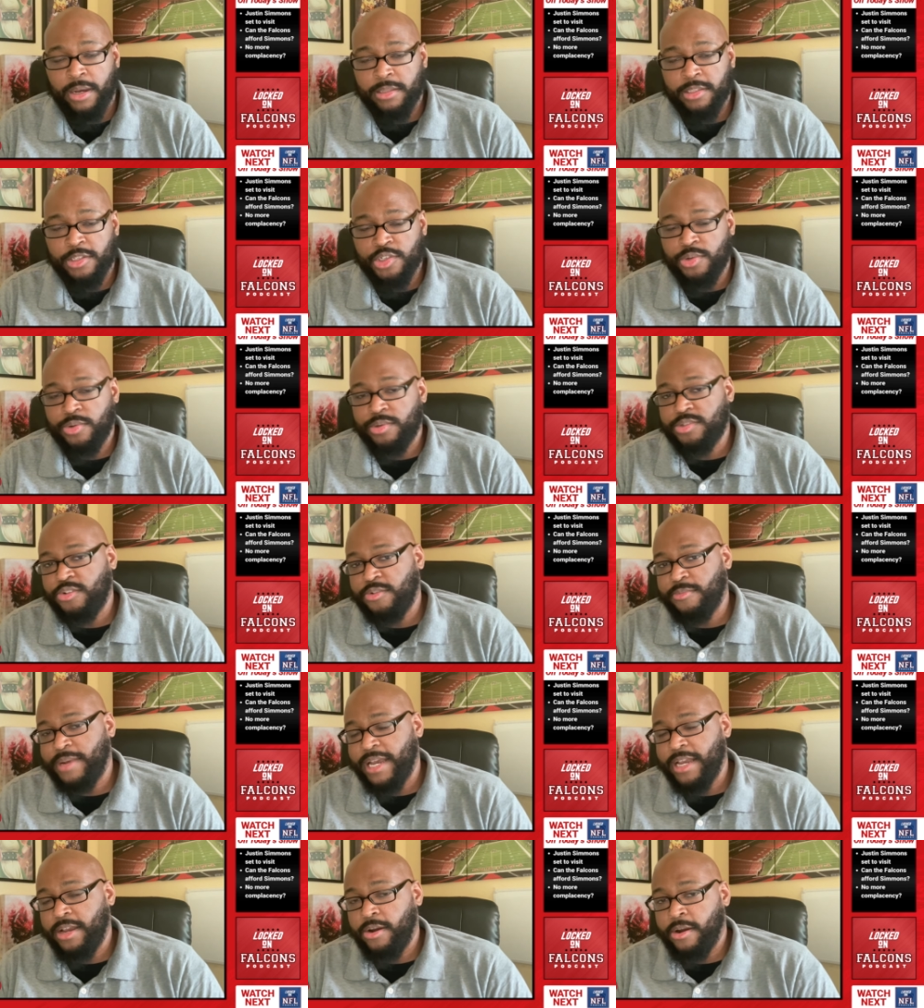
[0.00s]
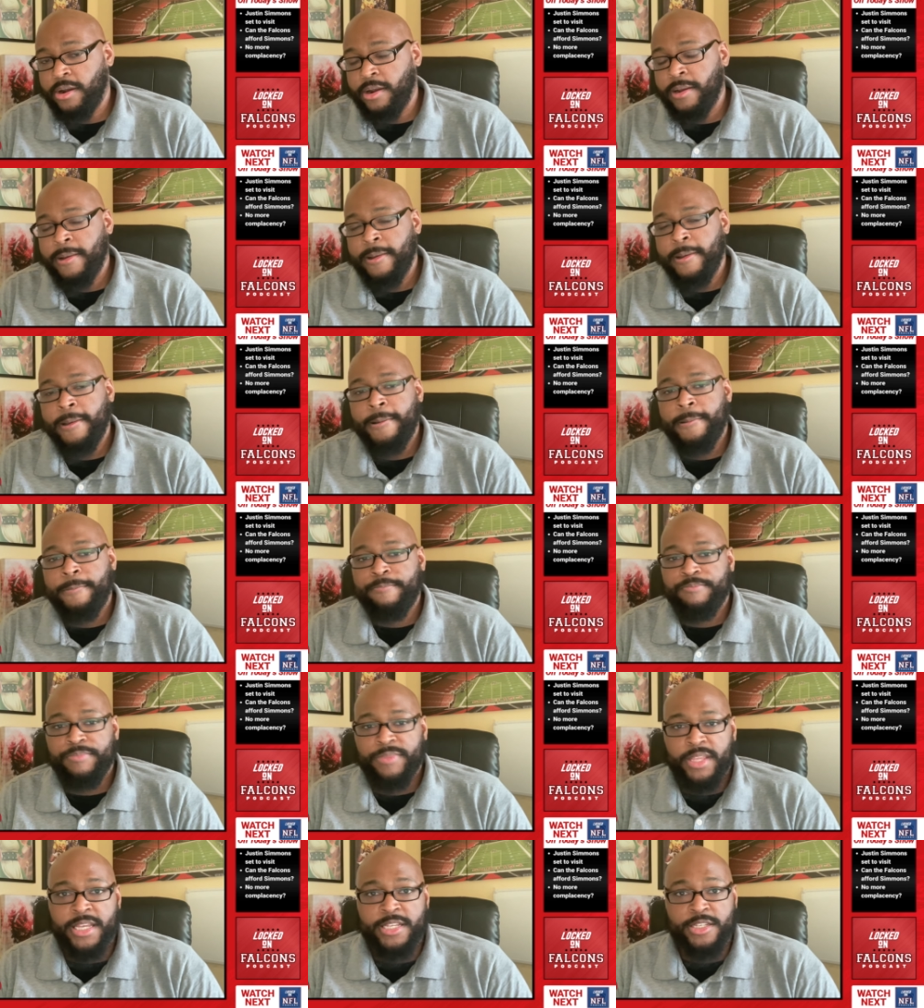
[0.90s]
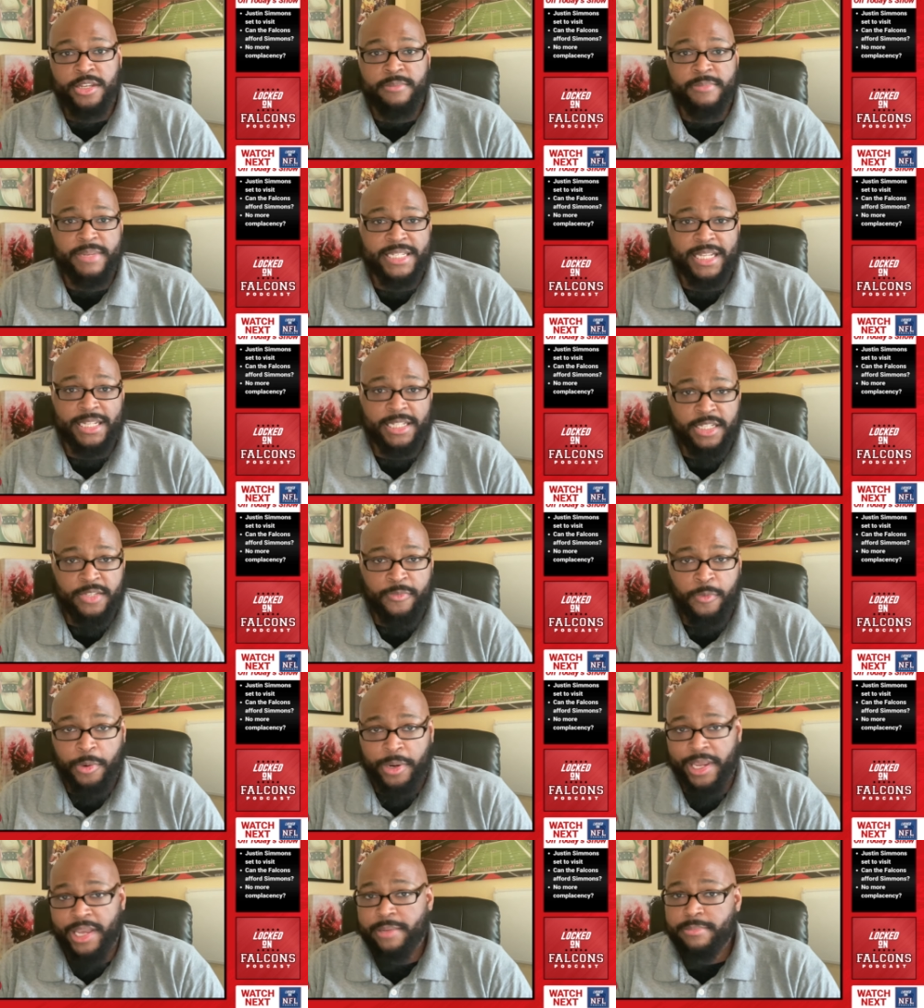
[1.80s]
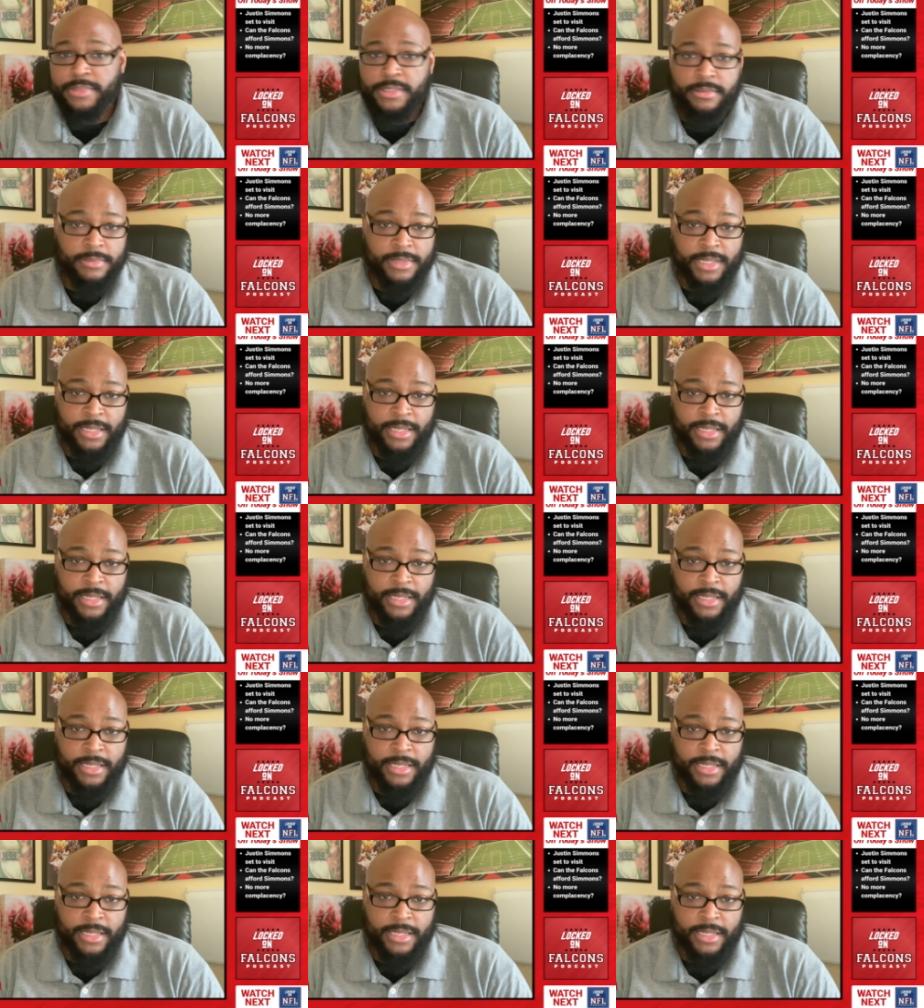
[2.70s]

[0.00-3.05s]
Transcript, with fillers: on the short term IR, he's going to miss at least four games.